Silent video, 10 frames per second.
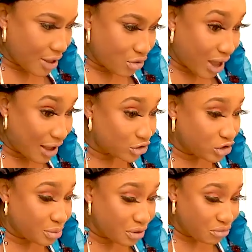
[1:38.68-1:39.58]
You have
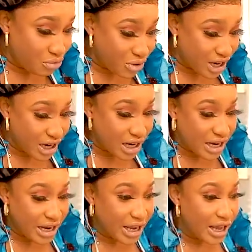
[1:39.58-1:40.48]
to be
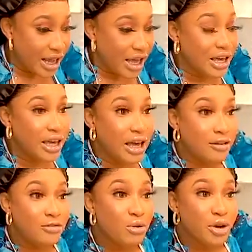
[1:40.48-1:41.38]
really
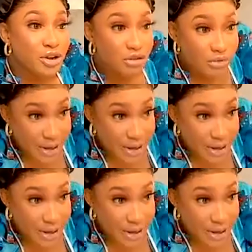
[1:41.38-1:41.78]
careful when you're